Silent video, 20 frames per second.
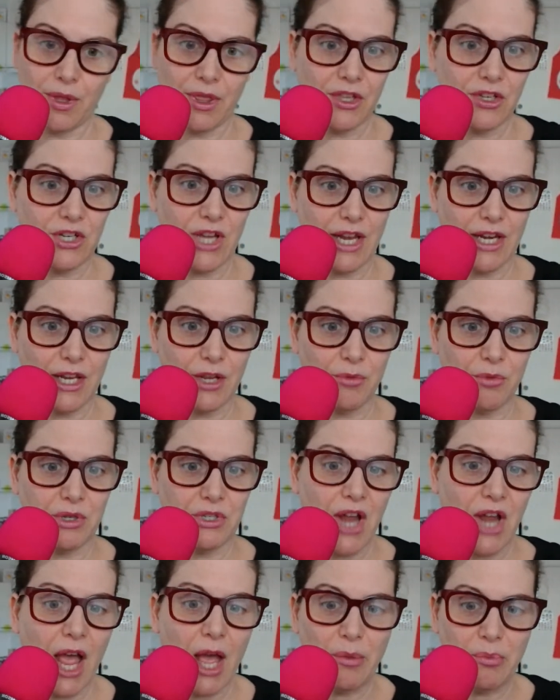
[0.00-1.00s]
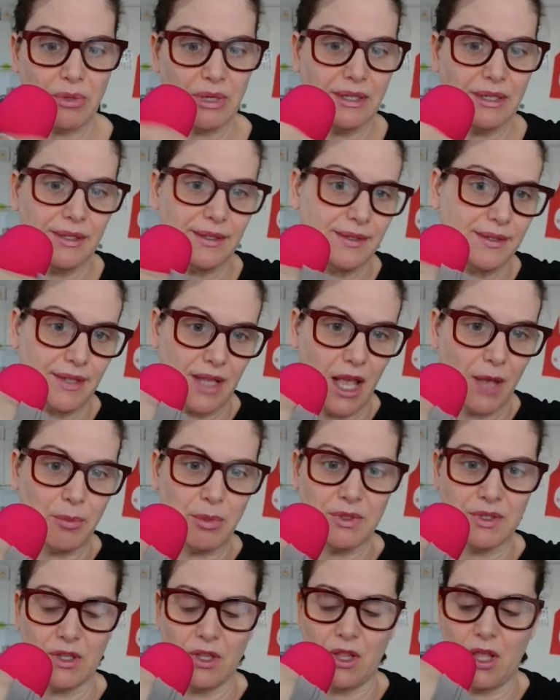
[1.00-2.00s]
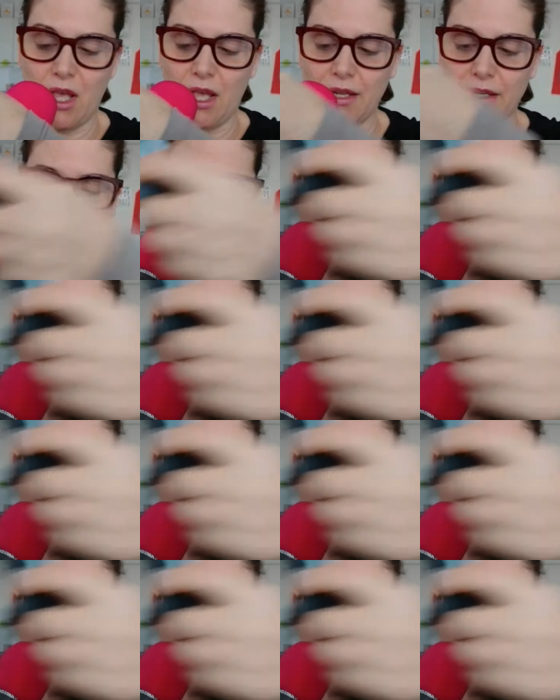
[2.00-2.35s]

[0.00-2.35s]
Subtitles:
Chatty, which happens a lot